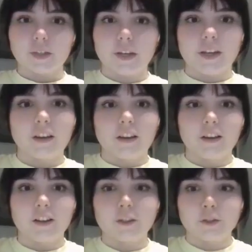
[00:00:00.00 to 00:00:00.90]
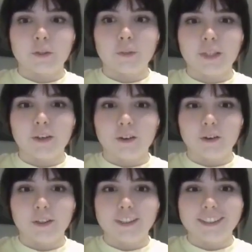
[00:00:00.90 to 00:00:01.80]
Okay, it got extremely dark
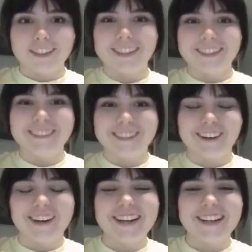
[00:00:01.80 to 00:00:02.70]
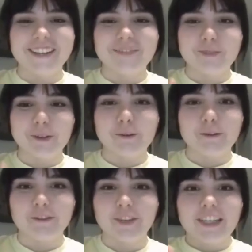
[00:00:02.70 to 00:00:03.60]
all of a sudden, so I had to
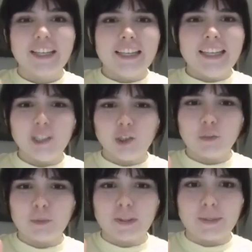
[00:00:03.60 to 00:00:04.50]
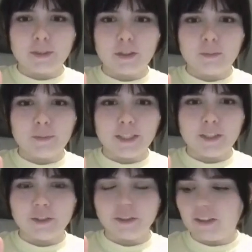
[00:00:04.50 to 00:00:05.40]
move and charge my laptop
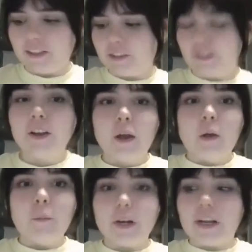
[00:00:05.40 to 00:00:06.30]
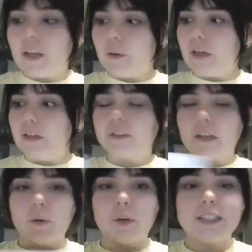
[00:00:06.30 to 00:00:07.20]
and turn the lights on. But anyways,
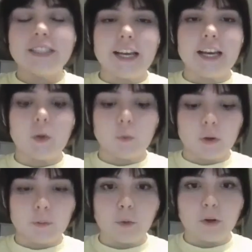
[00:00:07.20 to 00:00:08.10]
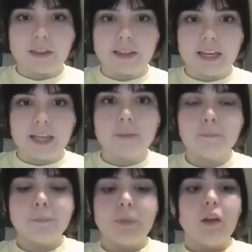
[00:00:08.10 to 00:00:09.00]
I wanted to add one more thing.
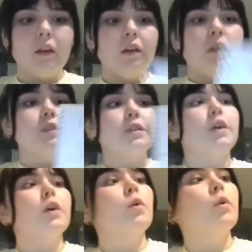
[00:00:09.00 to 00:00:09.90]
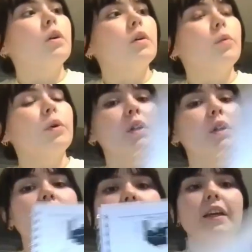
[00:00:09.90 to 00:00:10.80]
So when
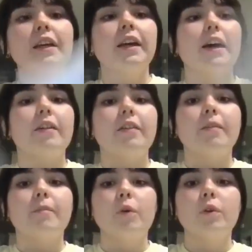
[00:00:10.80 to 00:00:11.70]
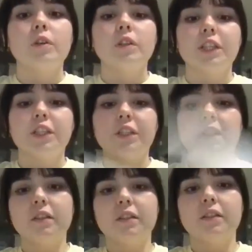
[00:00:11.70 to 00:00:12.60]
we're looking at the motor
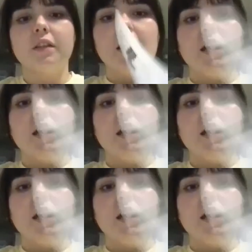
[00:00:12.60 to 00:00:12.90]
lesions,